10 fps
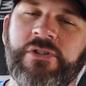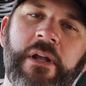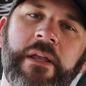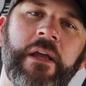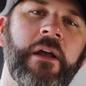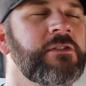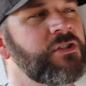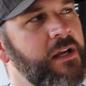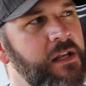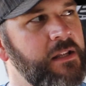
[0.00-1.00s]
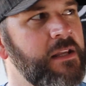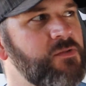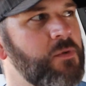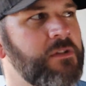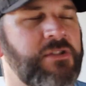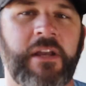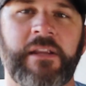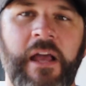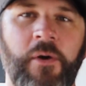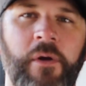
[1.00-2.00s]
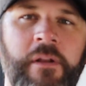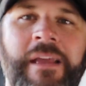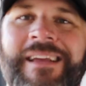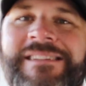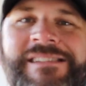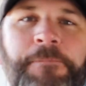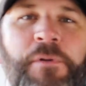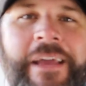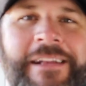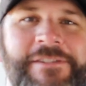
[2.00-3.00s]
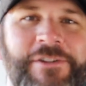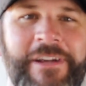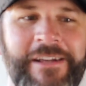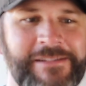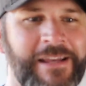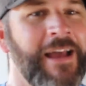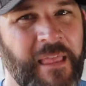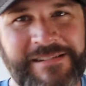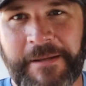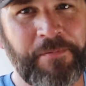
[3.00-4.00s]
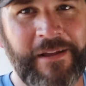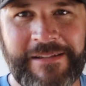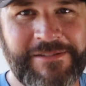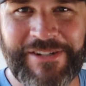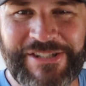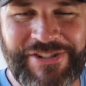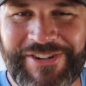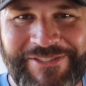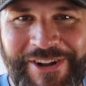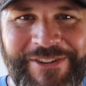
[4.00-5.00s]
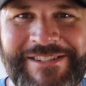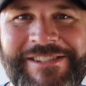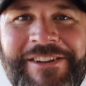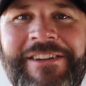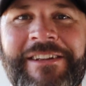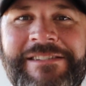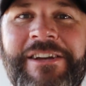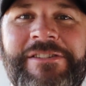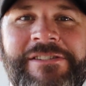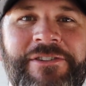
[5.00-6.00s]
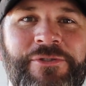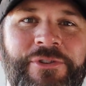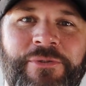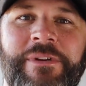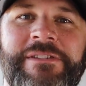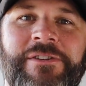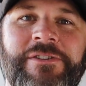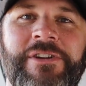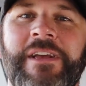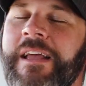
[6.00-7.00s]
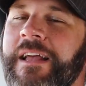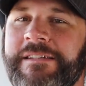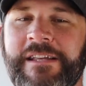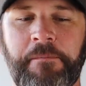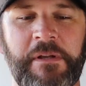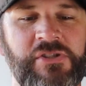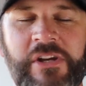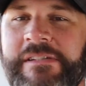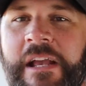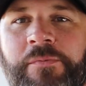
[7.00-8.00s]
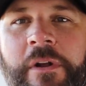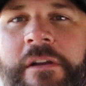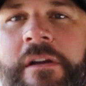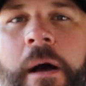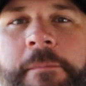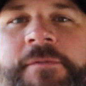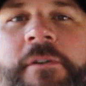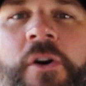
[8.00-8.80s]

should I get? Should I get it this one? Should I get that one? Simple answer is you don't know until you start doing your research. It's gonna be just like running comps for